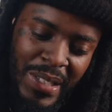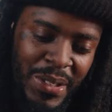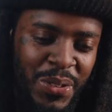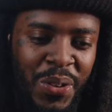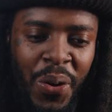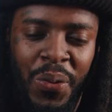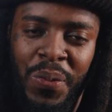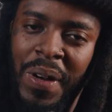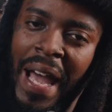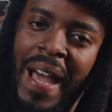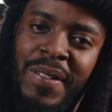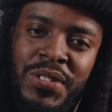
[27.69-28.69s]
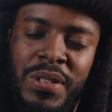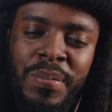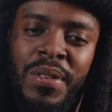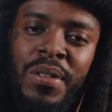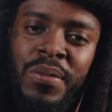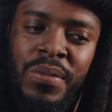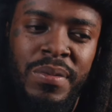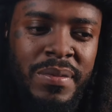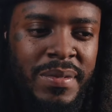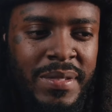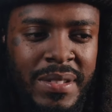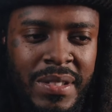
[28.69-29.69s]
you know, have something
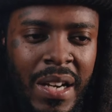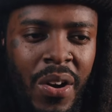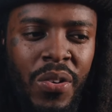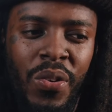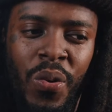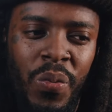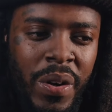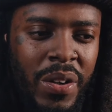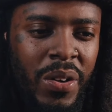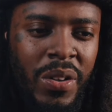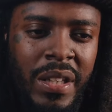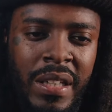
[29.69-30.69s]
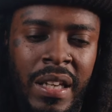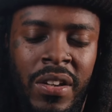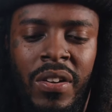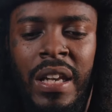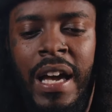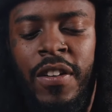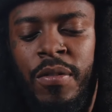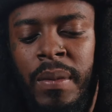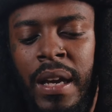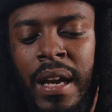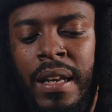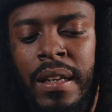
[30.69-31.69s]
I don't know, real in, in, your life,
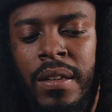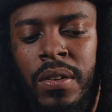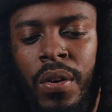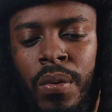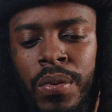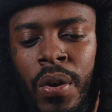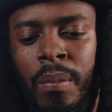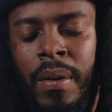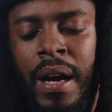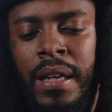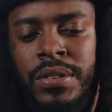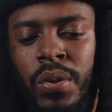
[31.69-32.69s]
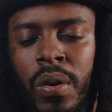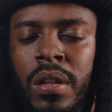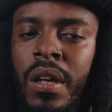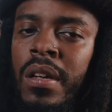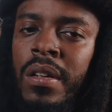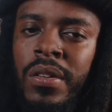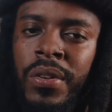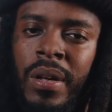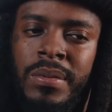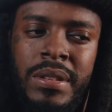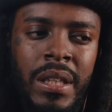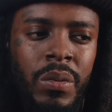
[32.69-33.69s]
man, and you know, your mind so cluttered, you know what
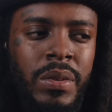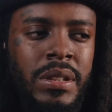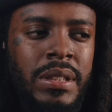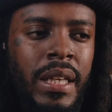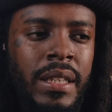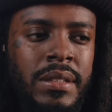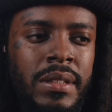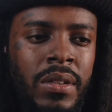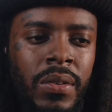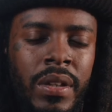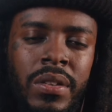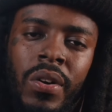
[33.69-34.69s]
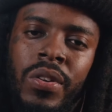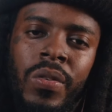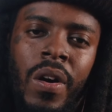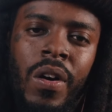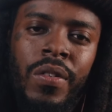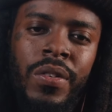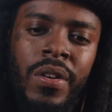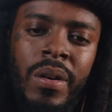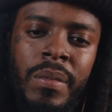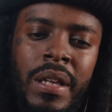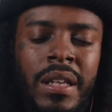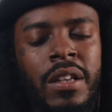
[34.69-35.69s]
I'm saying, with sex, you know, it throw you off, you know
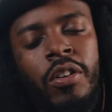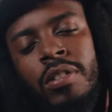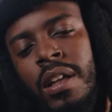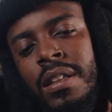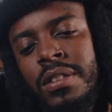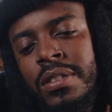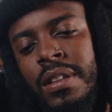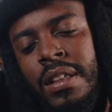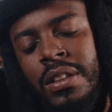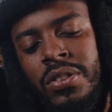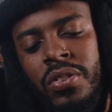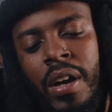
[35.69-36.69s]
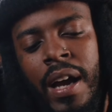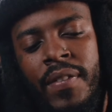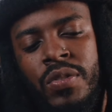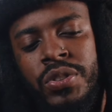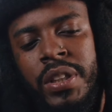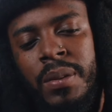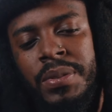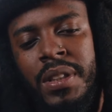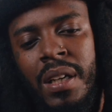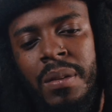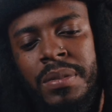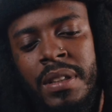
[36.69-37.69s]
what I mean? Then your lust start have you skip
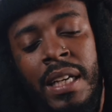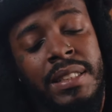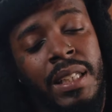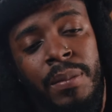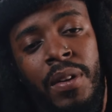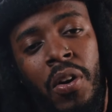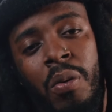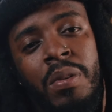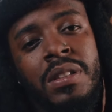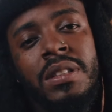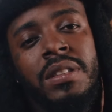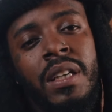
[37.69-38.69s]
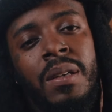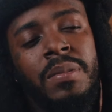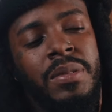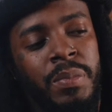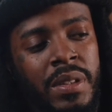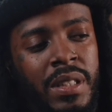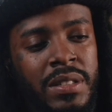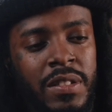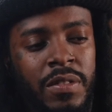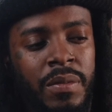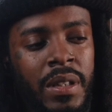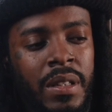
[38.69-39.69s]
steps, and I skipped a whole bunch of steps because
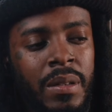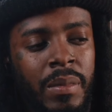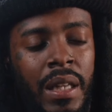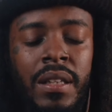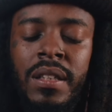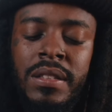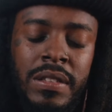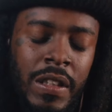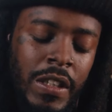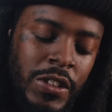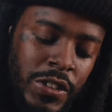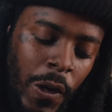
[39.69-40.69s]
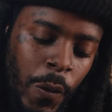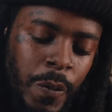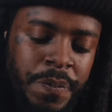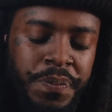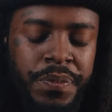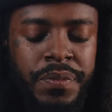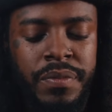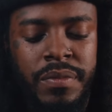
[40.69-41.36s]
of uh, my lust. So,